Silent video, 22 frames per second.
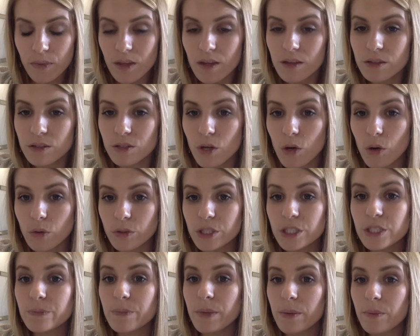So
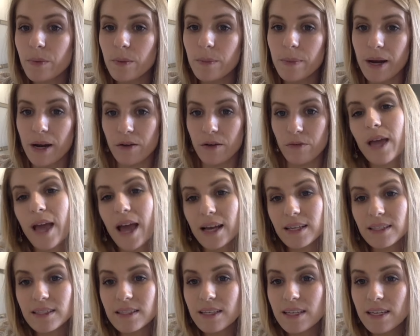just be prepared.
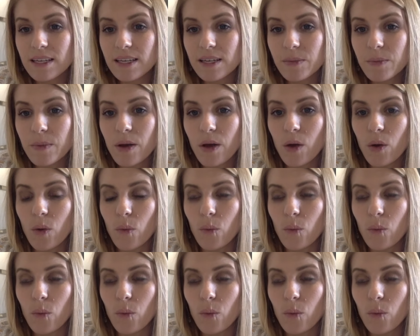Ask them